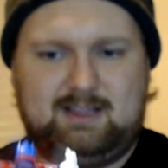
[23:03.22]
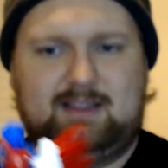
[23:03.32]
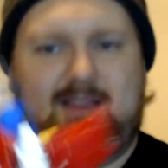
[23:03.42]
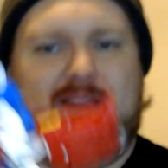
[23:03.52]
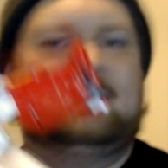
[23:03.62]

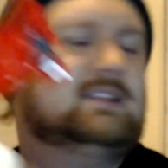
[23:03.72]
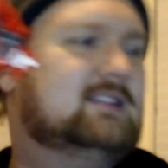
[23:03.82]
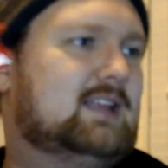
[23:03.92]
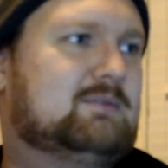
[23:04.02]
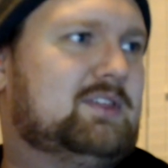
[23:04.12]
like, with
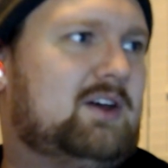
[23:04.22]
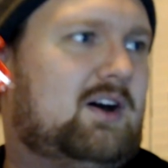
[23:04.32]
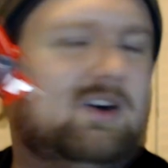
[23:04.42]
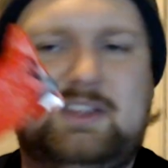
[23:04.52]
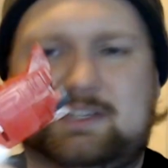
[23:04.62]
all the
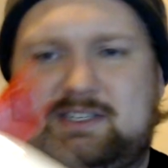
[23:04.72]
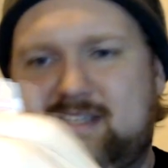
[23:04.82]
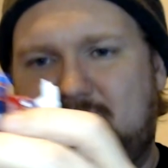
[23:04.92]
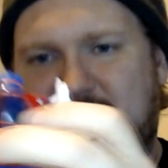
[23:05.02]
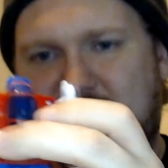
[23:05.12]
stuff that
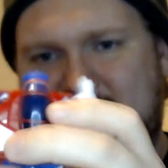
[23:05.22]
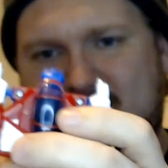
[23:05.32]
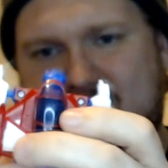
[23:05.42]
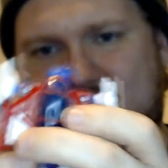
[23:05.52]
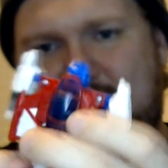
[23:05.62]
this guy
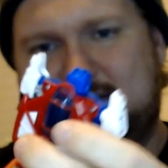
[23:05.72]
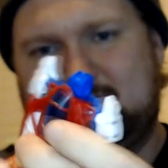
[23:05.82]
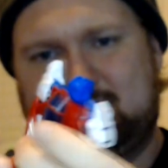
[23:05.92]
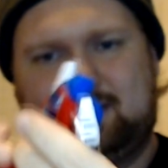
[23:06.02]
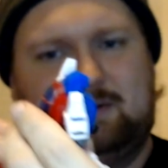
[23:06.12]
is
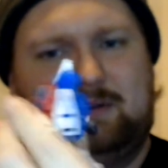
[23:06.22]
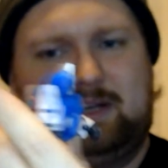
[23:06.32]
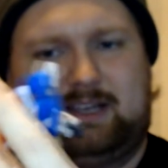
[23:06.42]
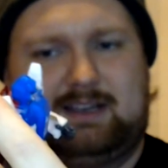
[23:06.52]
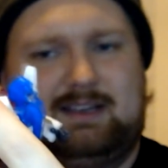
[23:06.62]
doing,
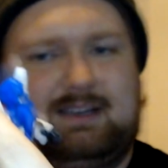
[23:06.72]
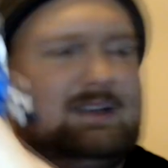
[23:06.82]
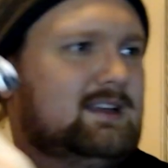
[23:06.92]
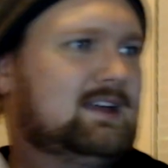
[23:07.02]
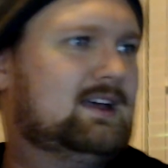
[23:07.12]

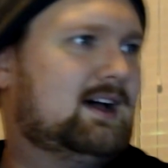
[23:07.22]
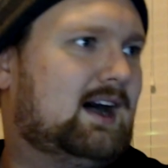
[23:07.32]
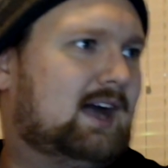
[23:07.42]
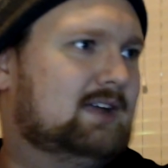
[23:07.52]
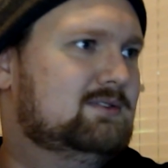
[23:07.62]
I do
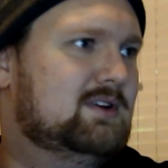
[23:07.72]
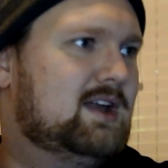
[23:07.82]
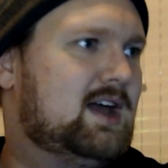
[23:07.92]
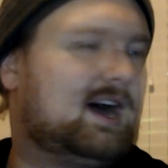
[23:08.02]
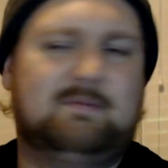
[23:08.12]
not
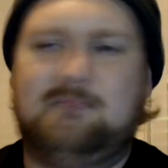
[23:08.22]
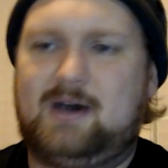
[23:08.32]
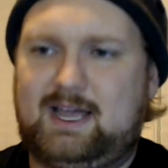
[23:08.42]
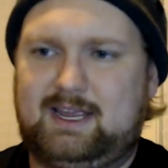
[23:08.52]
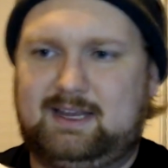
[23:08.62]
mind.
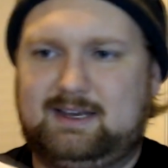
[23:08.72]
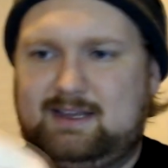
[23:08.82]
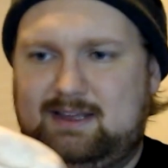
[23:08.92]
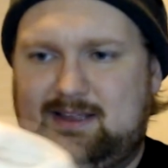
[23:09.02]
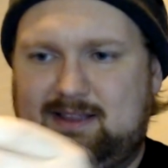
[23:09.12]

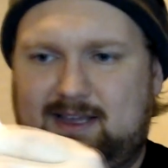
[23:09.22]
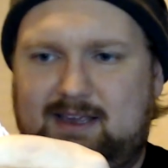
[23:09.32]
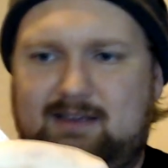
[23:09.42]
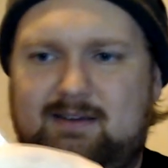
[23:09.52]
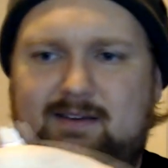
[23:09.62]
Like,
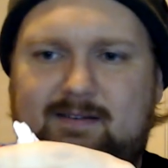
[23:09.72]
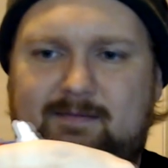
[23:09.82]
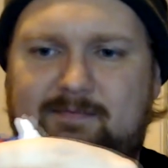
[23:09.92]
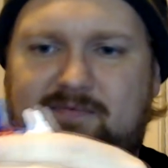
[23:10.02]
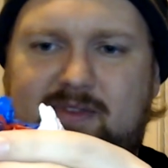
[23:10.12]

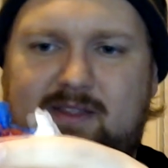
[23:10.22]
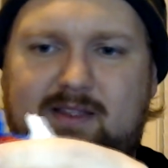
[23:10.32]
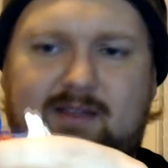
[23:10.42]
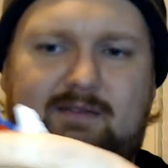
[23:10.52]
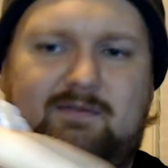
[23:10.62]

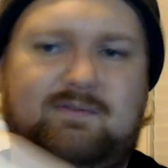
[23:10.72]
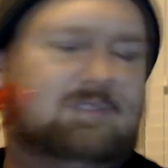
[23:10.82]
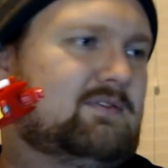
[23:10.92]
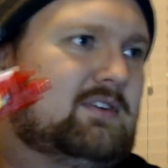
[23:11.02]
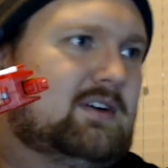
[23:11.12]
for
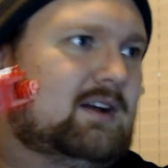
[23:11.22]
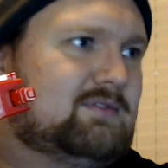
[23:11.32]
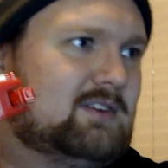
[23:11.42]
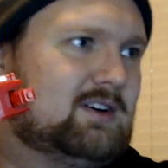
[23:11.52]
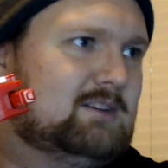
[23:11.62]
a
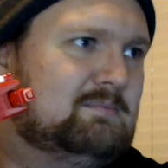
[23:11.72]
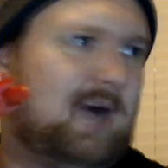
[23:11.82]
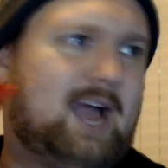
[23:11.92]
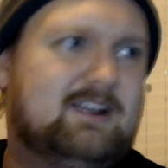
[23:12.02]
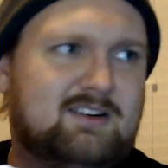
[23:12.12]

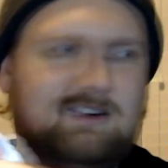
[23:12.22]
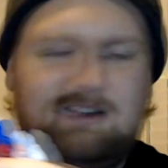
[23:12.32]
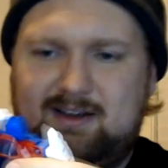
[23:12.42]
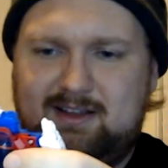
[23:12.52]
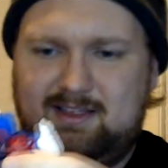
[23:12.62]
combiner,
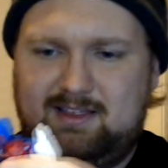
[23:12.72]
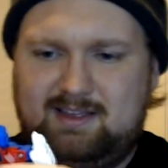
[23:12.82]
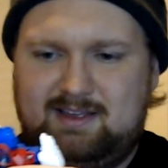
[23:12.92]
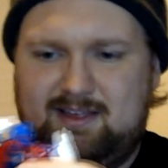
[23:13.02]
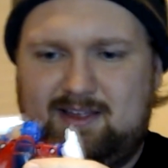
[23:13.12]

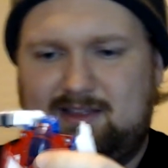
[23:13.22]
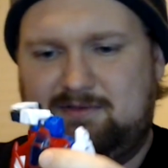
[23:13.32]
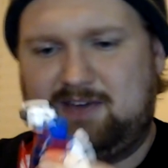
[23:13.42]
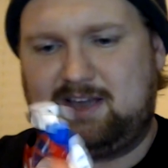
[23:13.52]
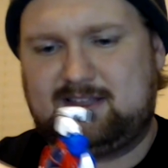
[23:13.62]
the fact that
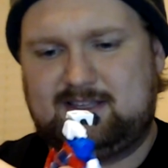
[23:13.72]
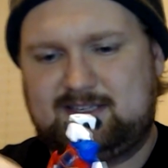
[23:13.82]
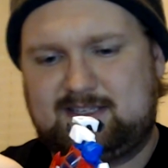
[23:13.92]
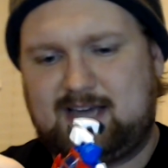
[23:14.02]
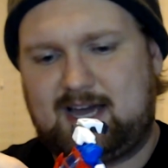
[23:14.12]
this
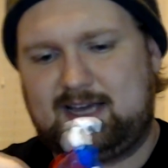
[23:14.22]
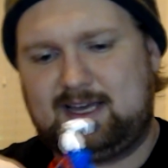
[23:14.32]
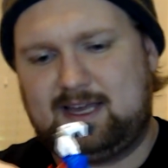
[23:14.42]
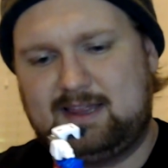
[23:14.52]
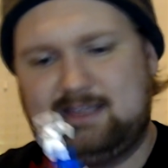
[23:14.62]
guy, this
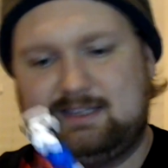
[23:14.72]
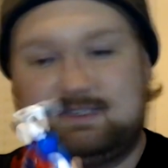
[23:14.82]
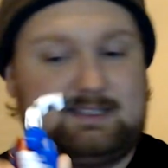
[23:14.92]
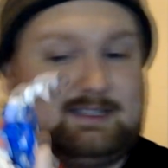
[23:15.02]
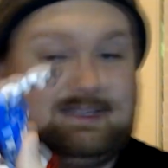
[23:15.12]

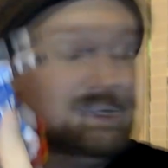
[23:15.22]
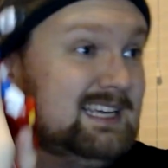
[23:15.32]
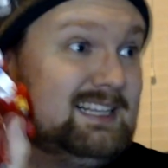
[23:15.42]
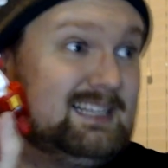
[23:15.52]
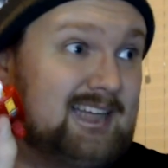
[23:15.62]
little
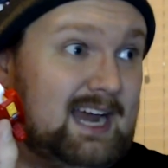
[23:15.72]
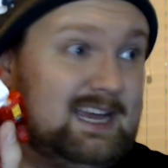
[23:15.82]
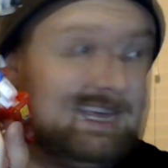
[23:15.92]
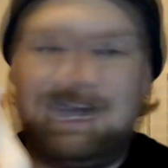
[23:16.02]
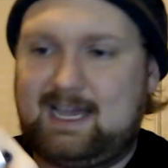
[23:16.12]
tiny guy,
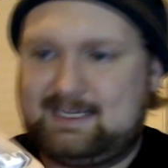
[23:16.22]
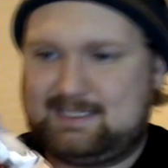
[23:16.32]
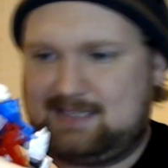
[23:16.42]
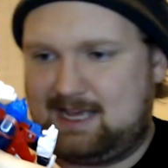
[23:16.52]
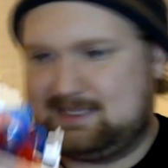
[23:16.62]
still has
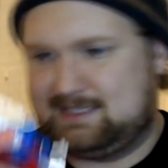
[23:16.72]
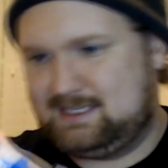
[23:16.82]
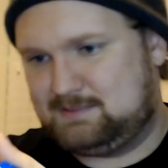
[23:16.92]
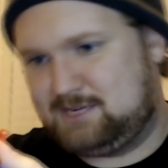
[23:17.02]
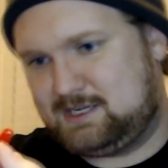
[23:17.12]
this much
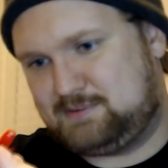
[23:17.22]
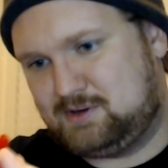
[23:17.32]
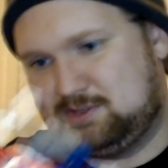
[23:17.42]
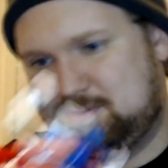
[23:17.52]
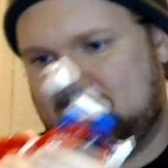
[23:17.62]

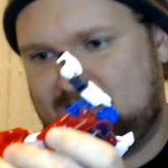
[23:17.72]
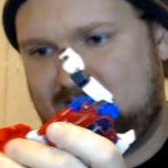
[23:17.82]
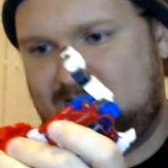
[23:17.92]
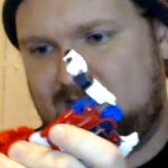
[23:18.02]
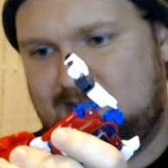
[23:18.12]
posability,
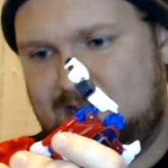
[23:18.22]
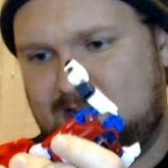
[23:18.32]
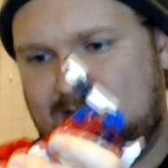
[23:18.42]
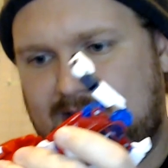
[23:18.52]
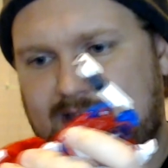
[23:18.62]

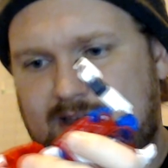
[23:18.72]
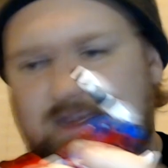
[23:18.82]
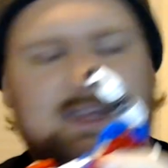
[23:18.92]
he even